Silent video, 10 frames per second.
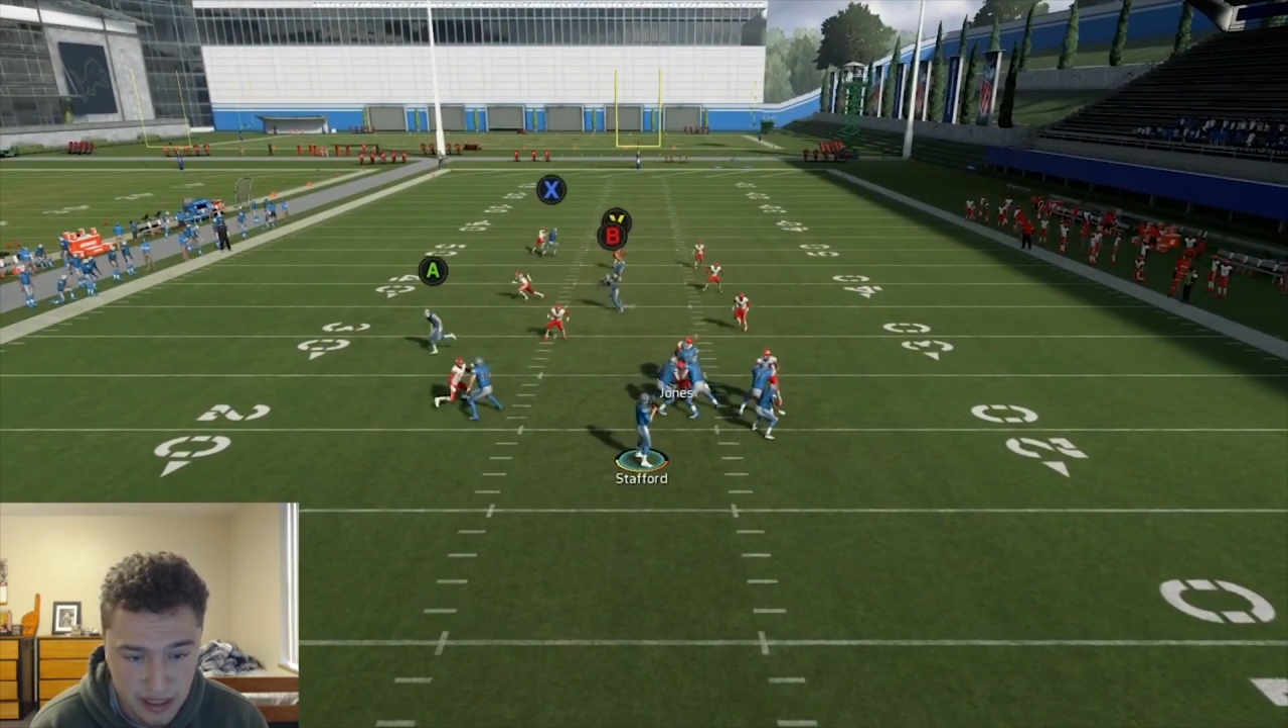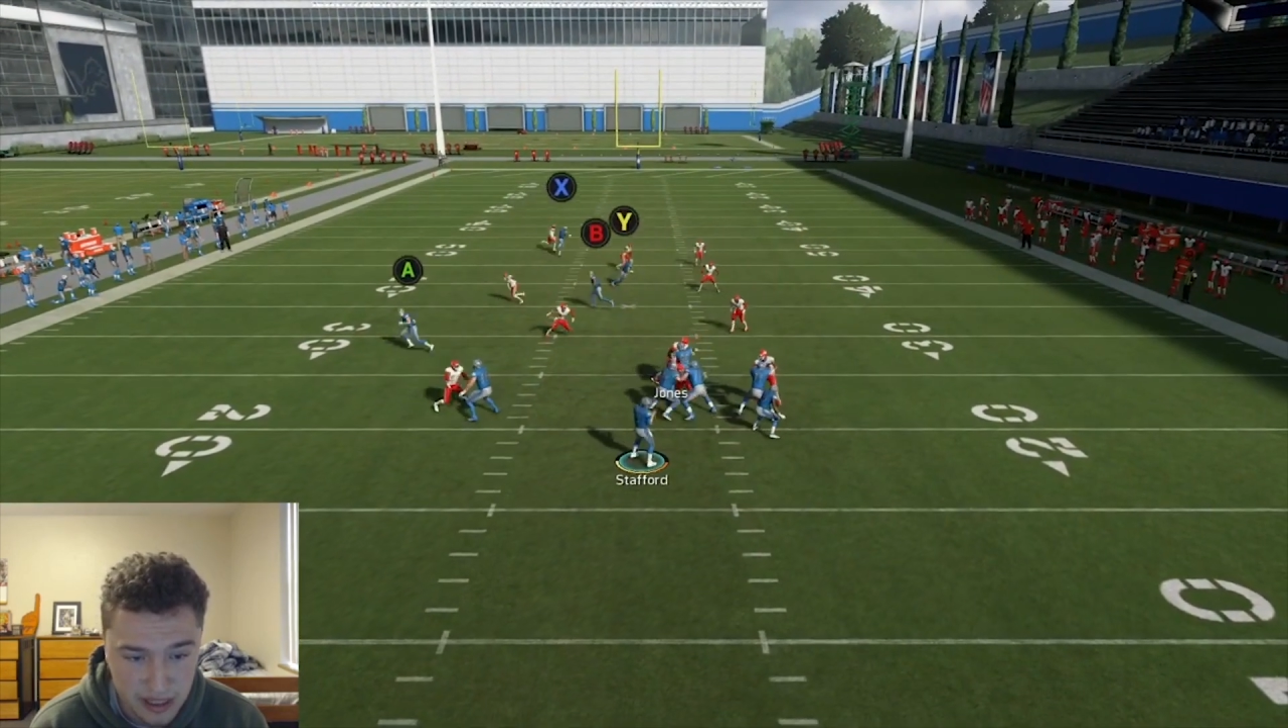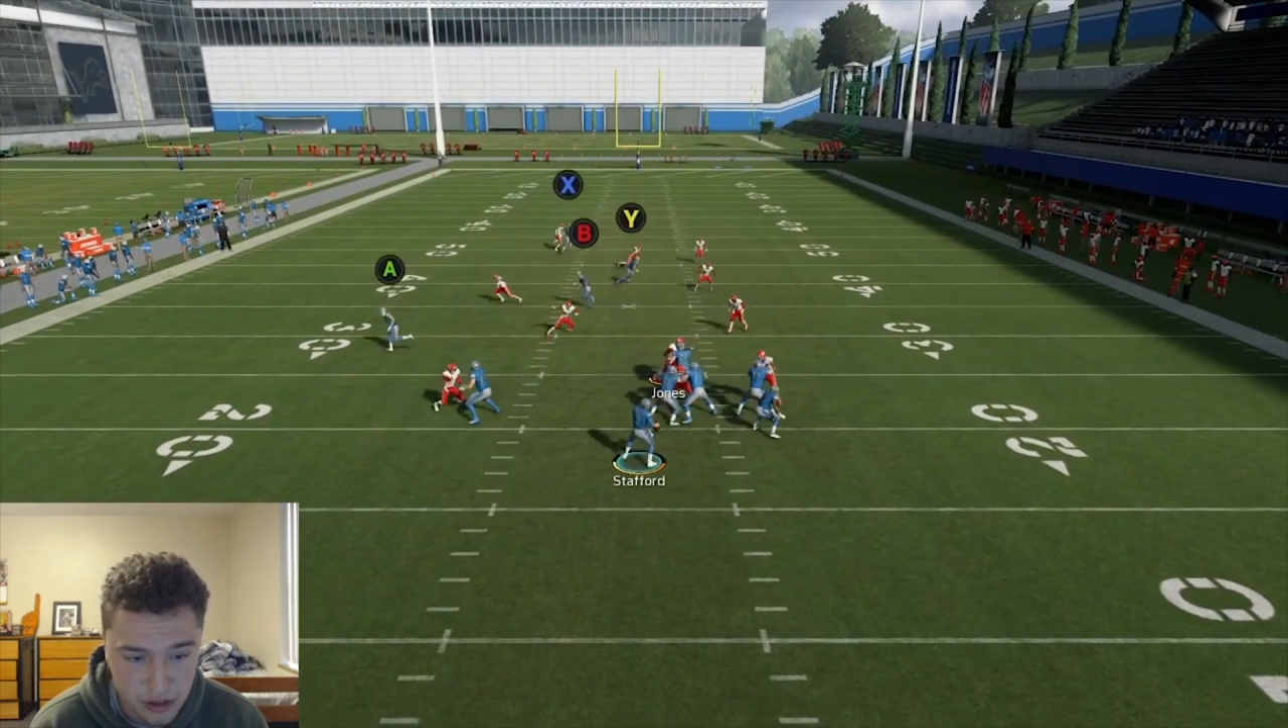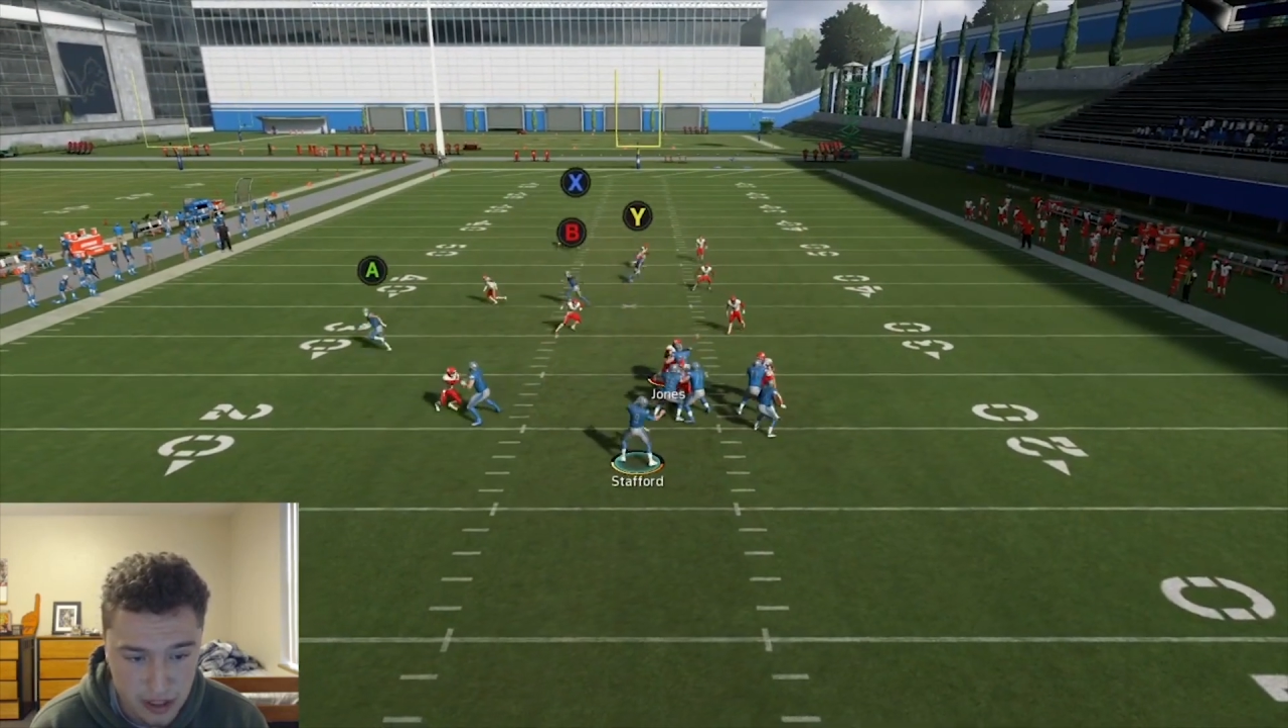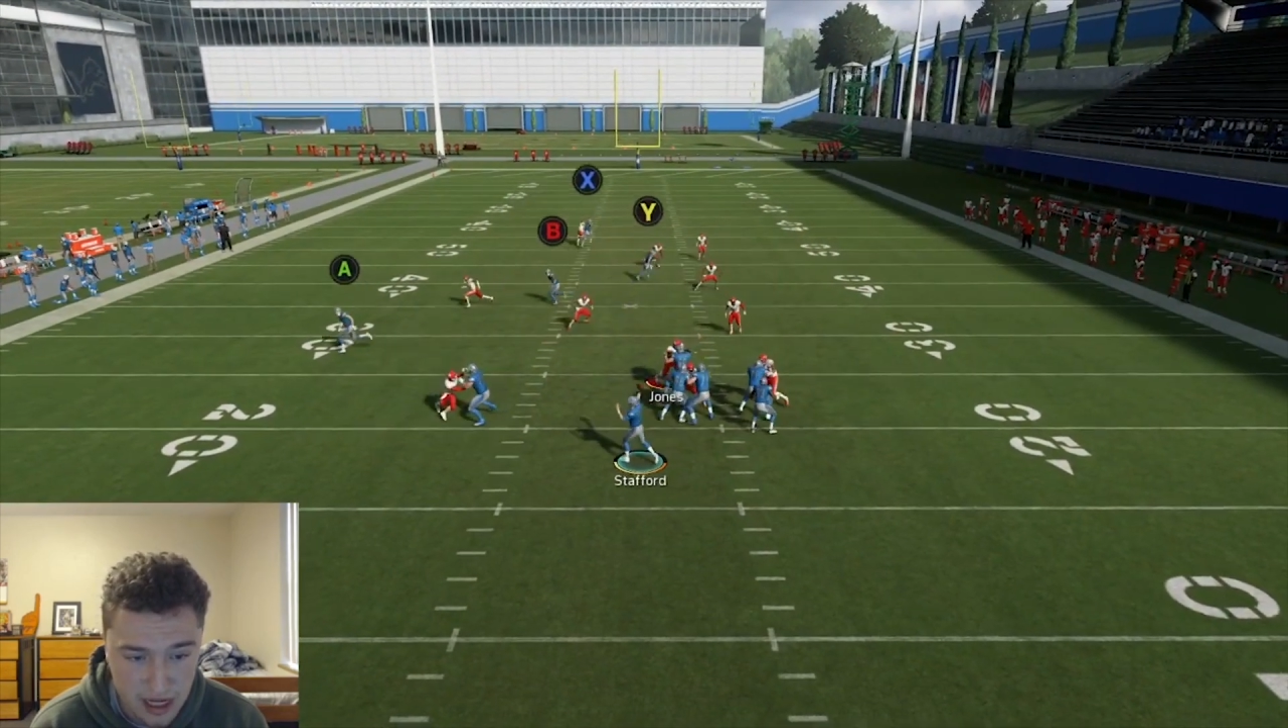
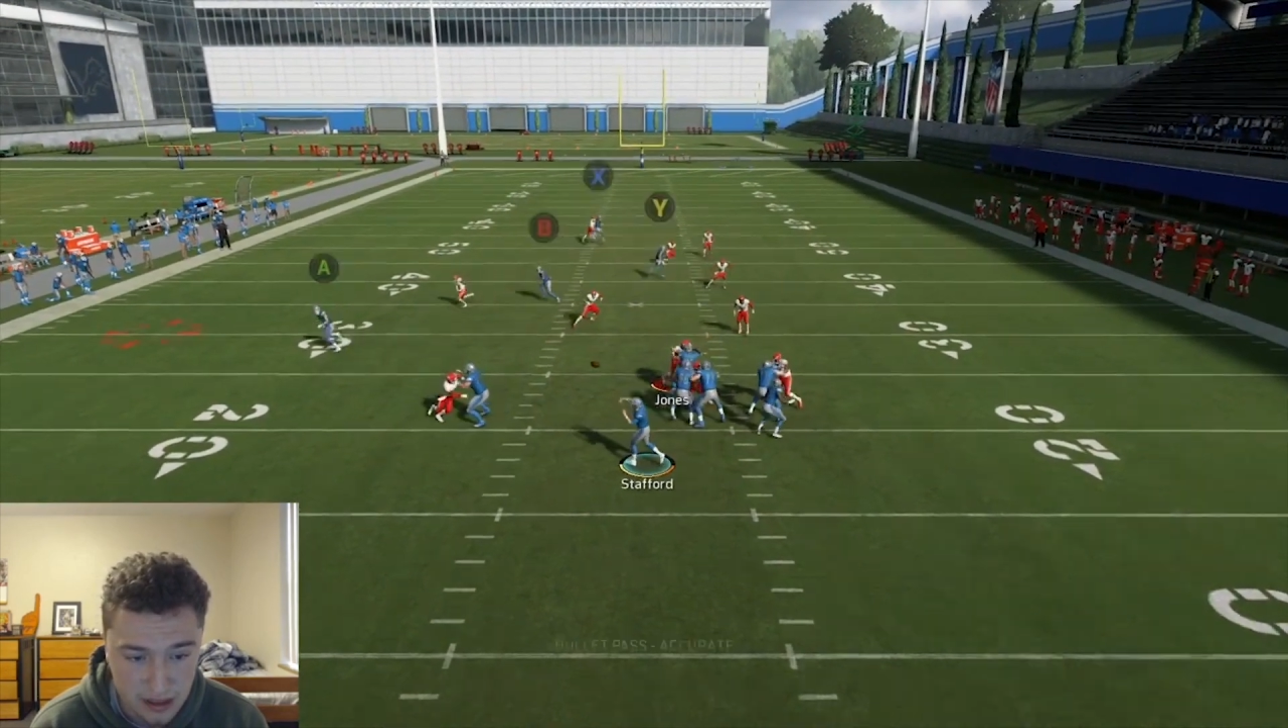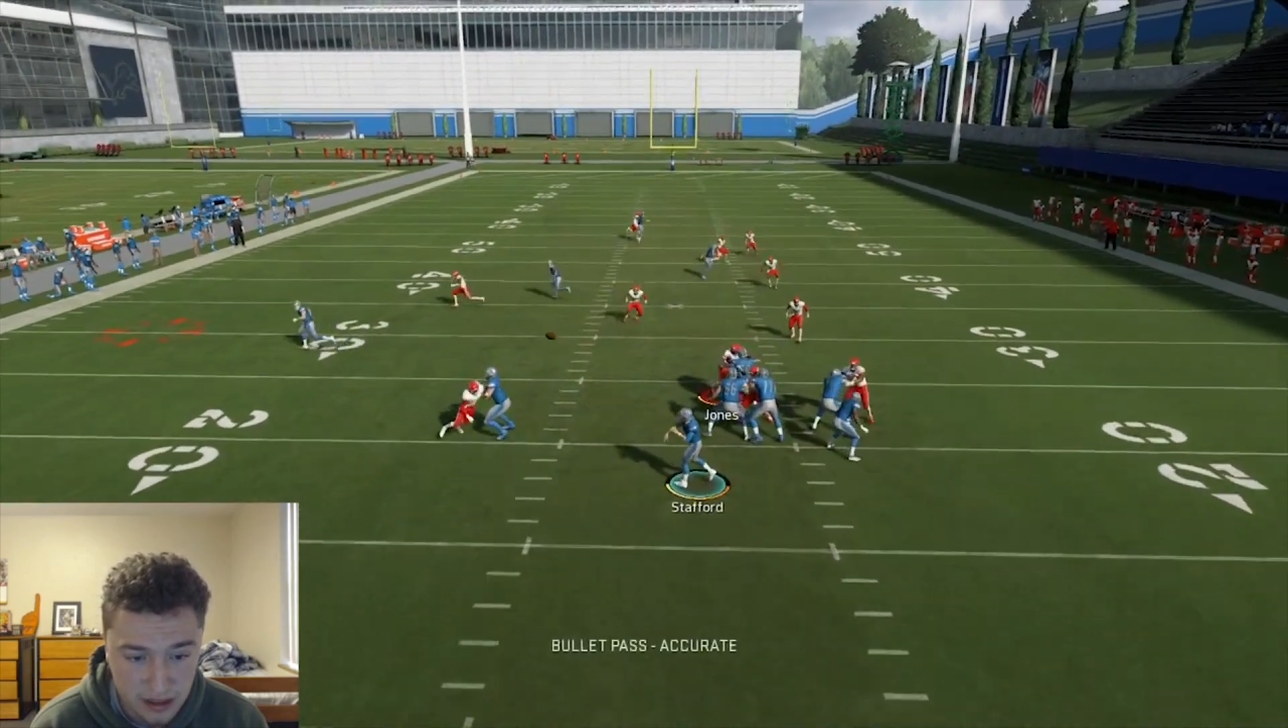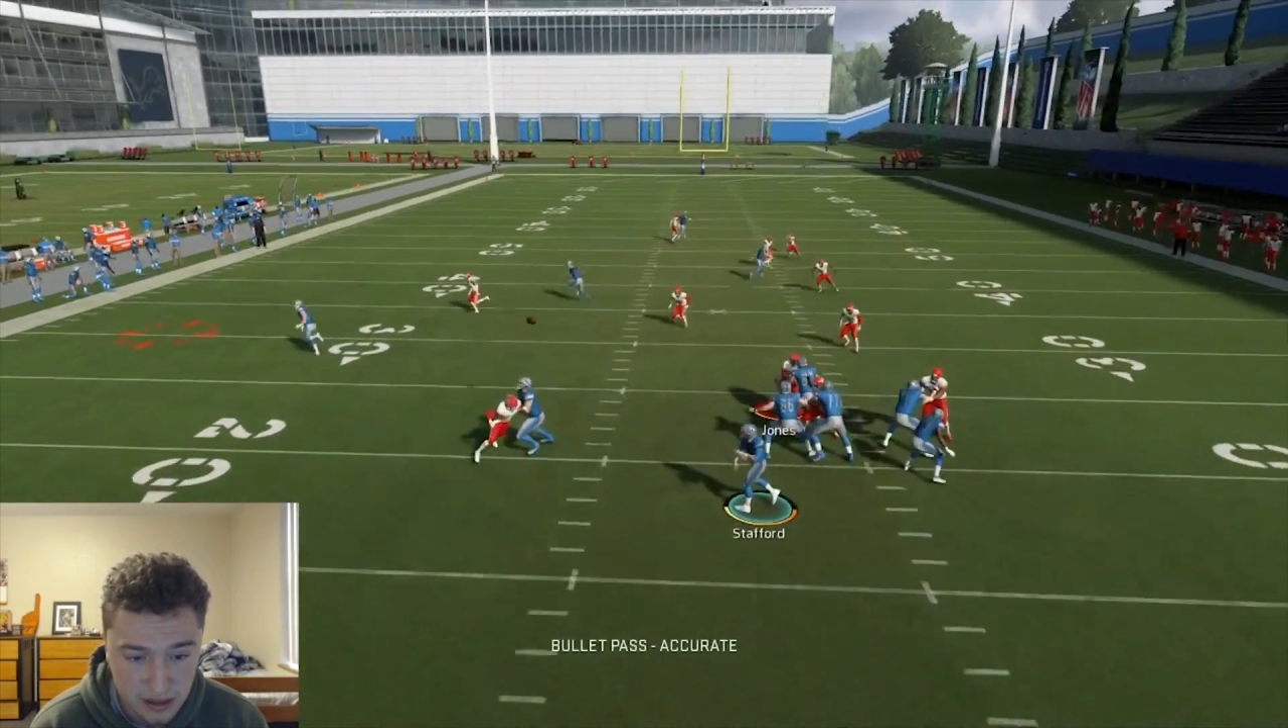that drag,